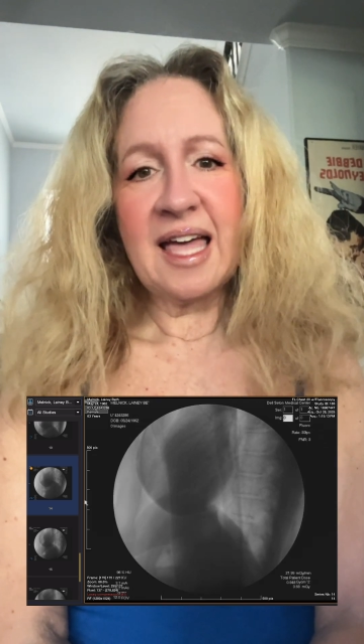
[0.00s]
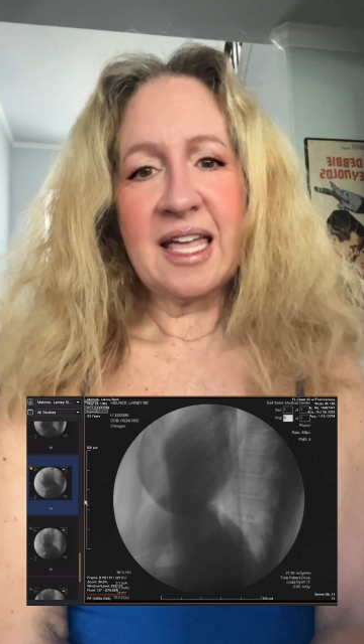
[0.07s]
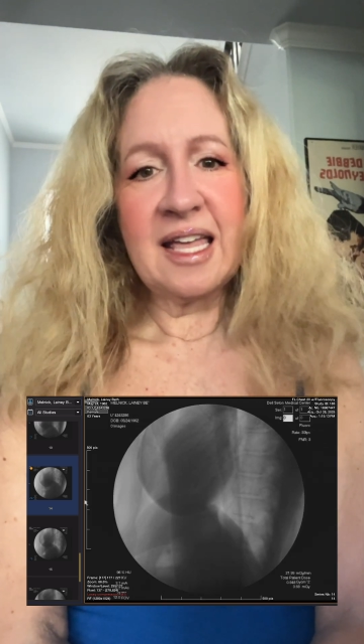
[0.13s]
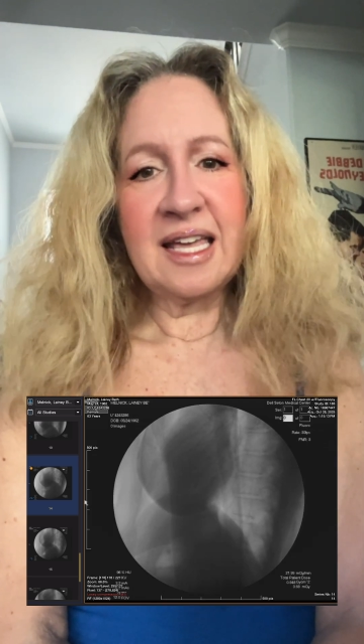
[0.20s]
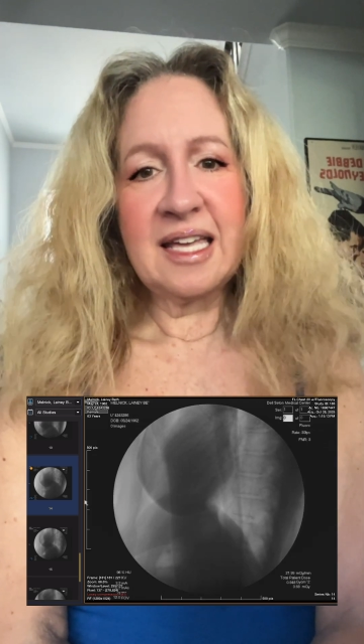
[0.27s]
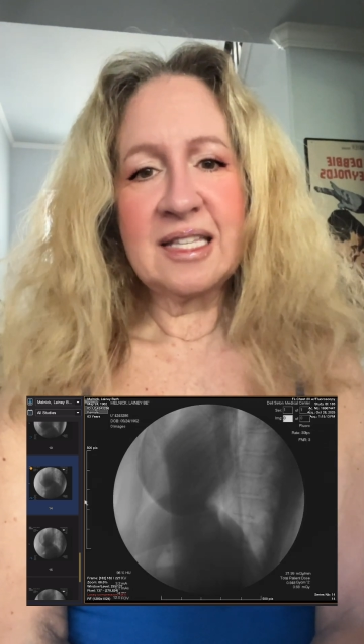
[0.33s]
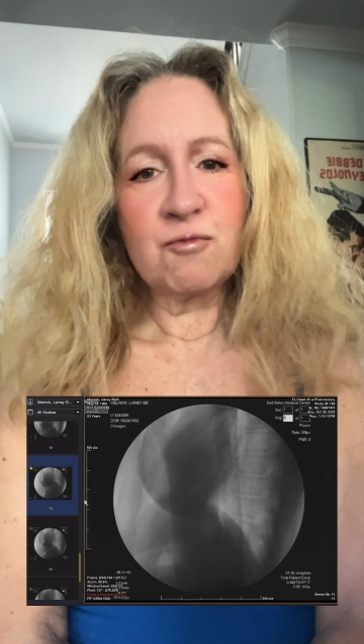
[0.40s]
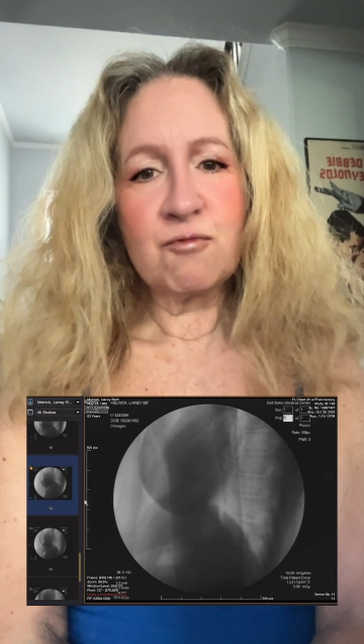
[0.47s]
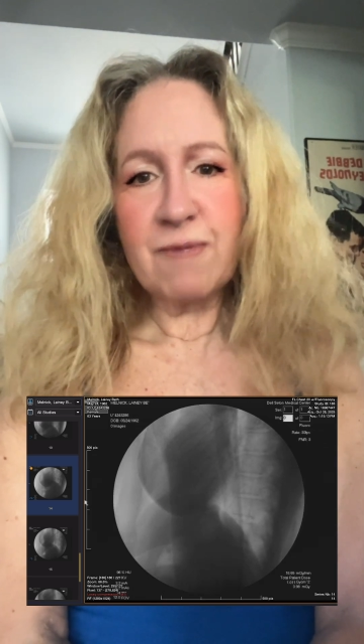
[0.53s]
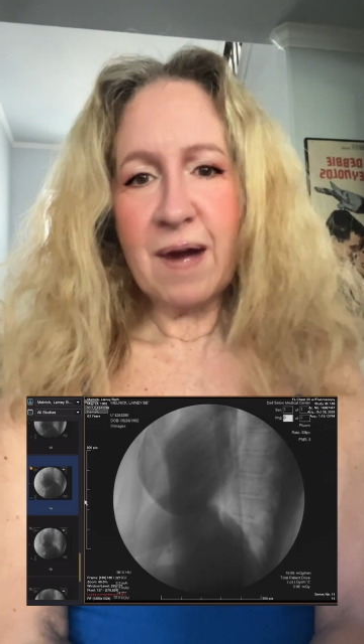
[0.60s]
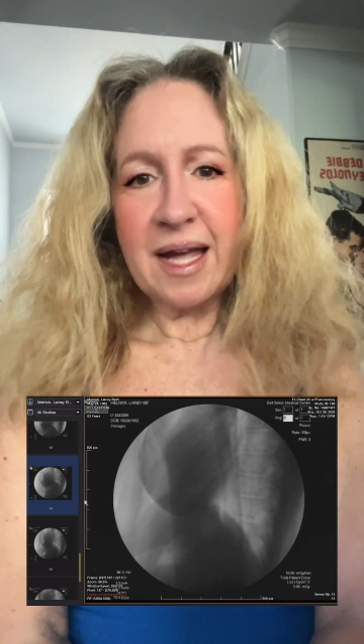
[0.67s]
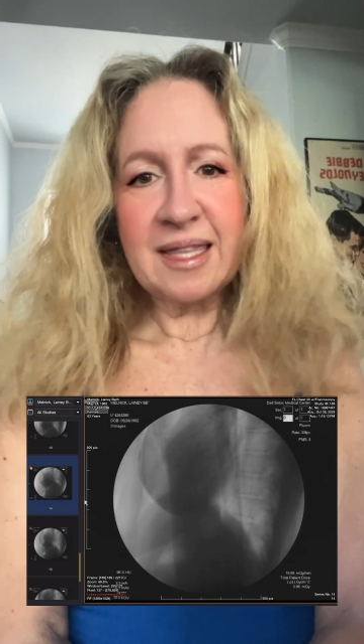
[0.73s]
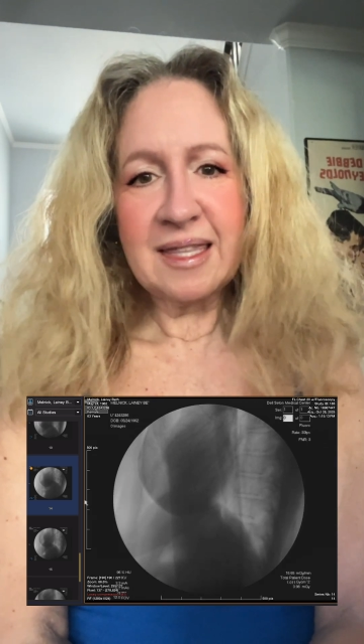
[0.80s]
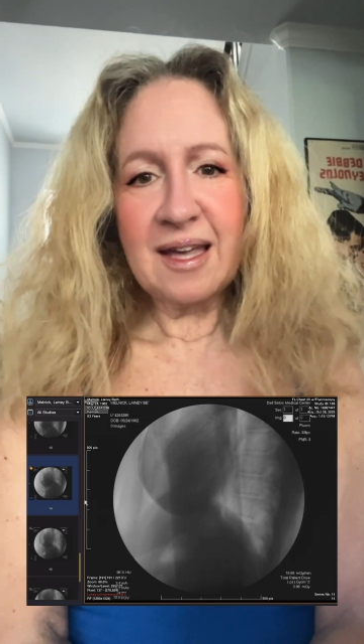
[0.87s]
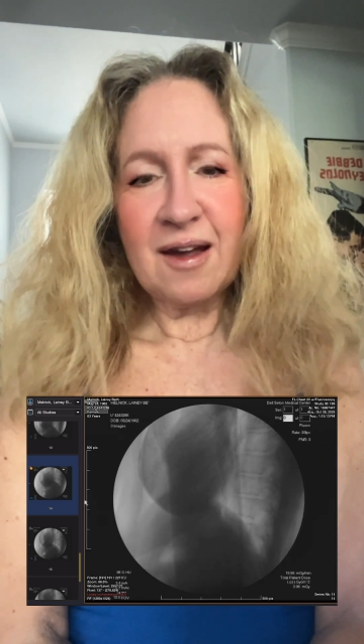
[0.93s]
that it's
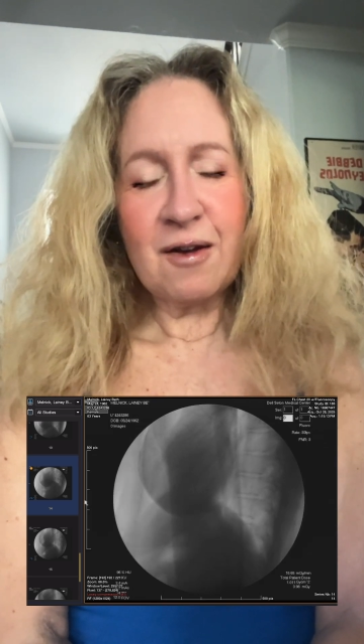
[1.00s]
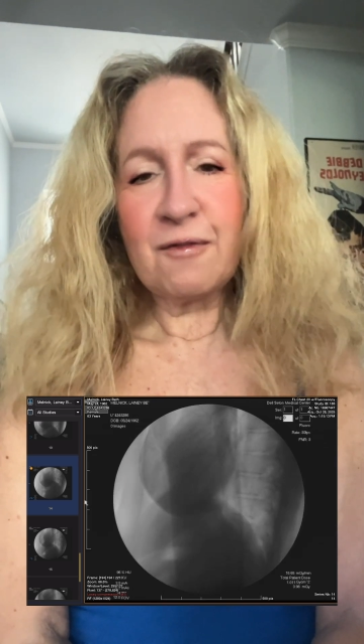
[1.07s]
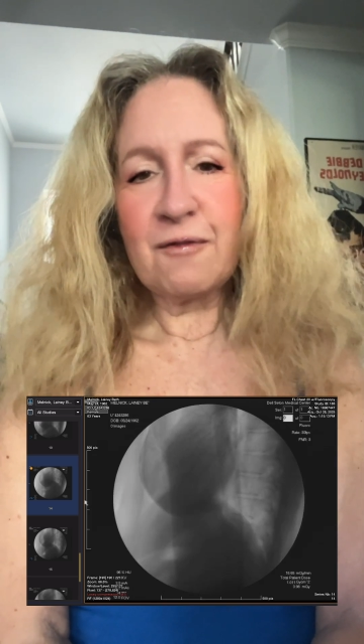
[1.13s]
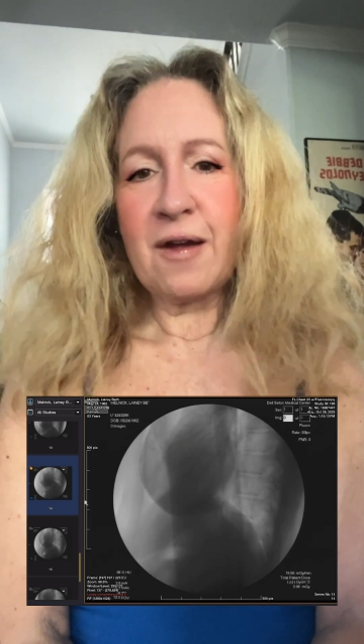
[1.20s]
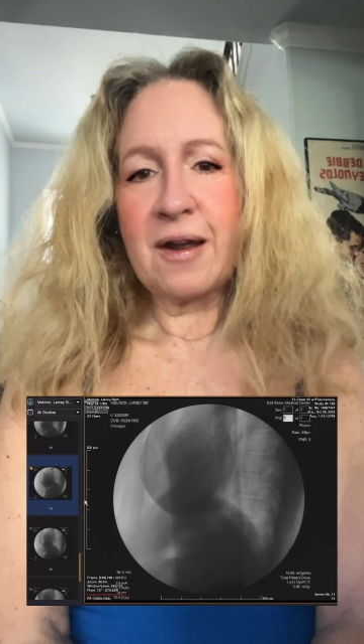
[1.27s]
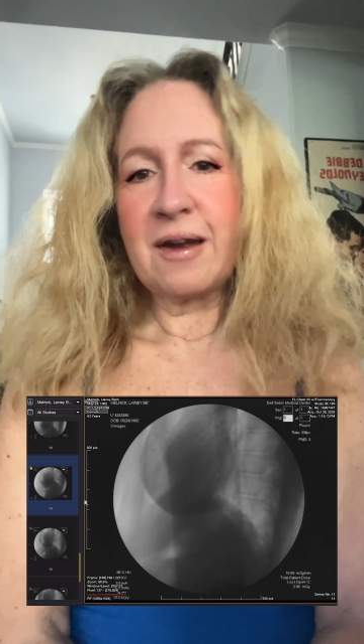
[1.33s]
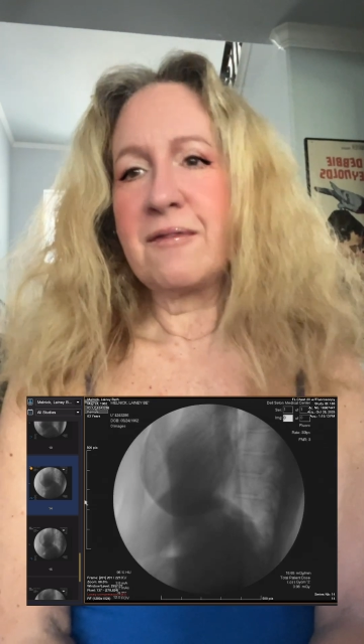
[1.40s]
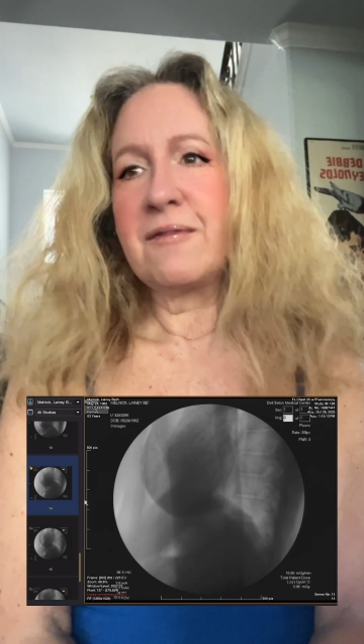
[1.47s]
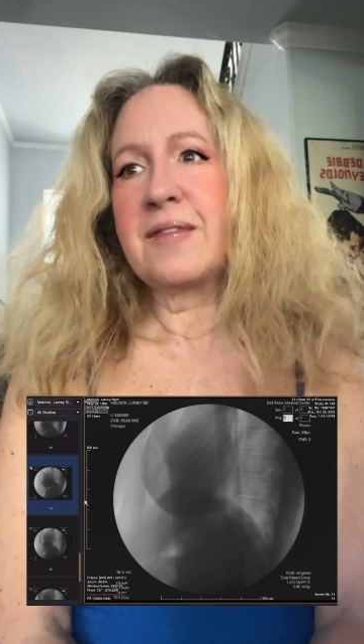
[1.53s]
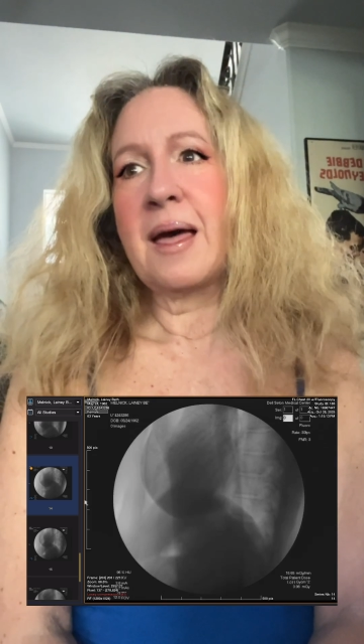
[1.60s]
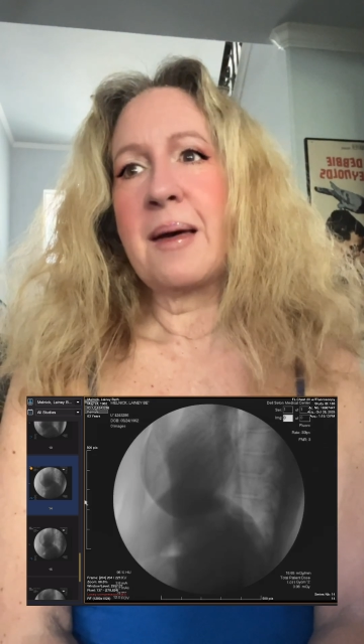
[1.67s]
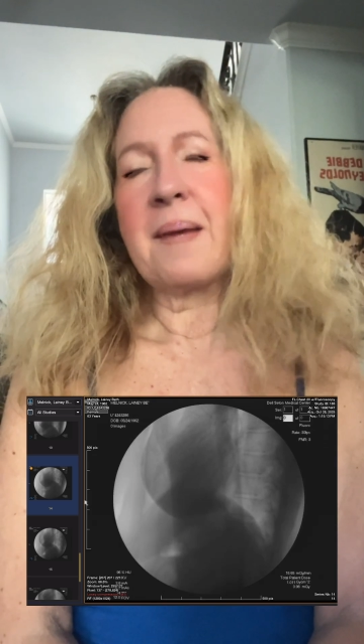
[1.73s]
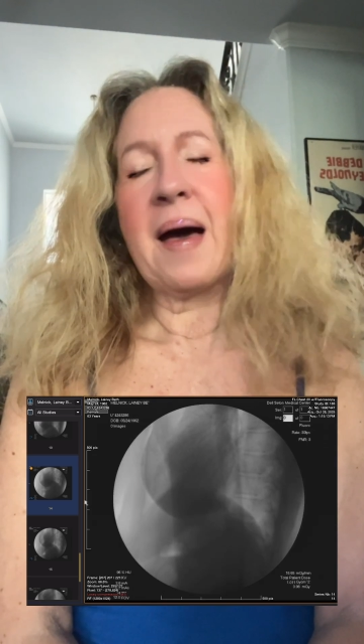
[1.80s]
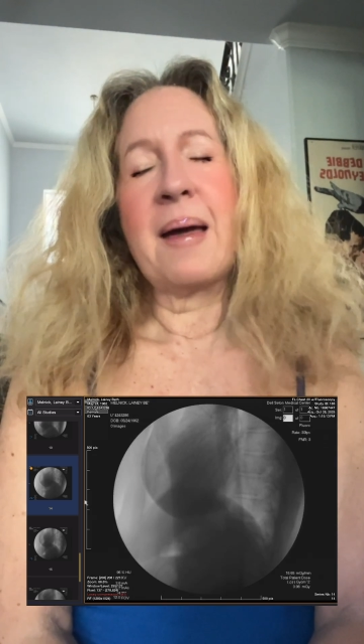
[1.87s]
right there in front of them.